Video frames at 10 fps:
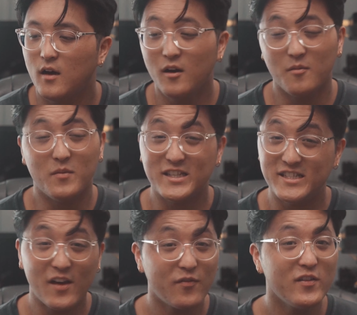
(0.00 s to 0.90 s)
Um, it's
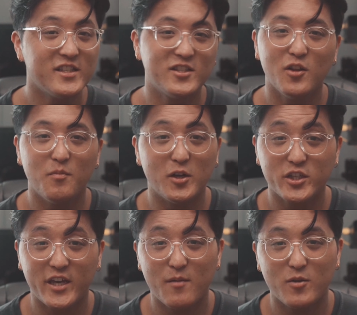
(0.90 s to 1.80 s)
definitely still a
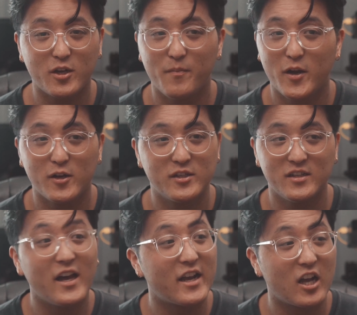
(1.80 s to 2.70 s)
budget camera compared
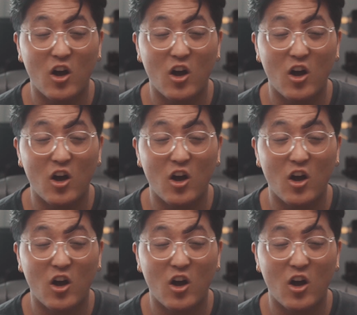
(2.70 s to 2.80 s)
to like a